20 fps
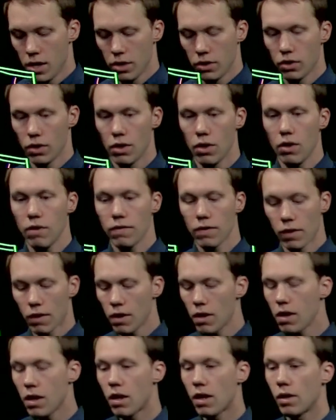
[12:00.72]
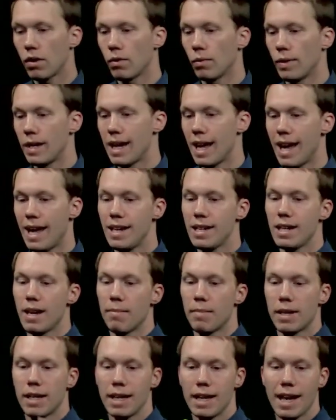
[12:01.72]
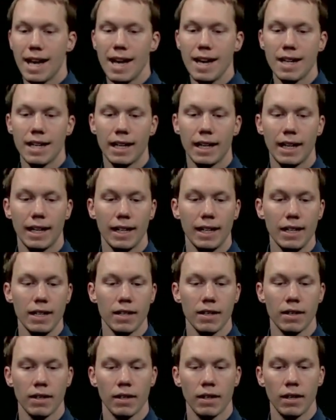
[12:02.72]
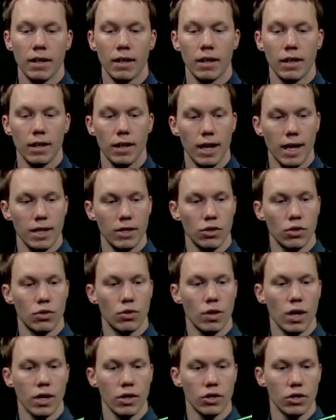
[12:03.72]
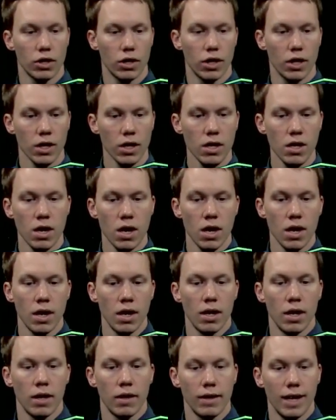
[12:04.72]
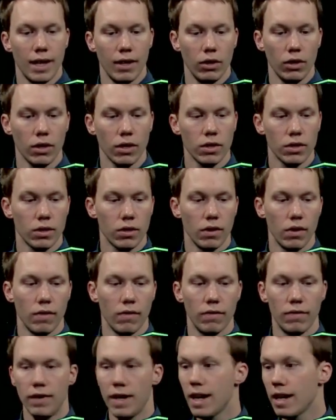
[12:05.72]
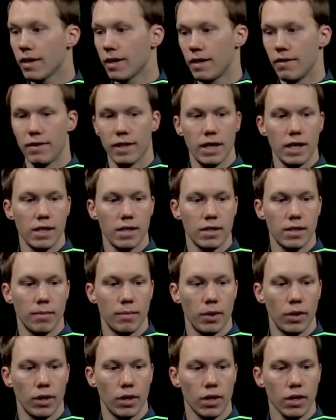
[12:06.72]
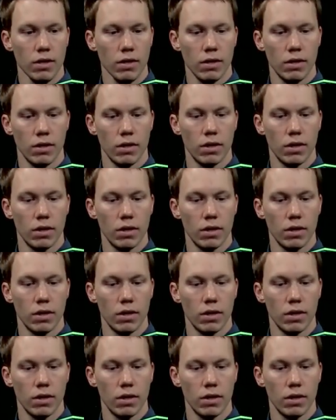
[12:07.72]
So overall, we end up getting a structure that looks very, very similar.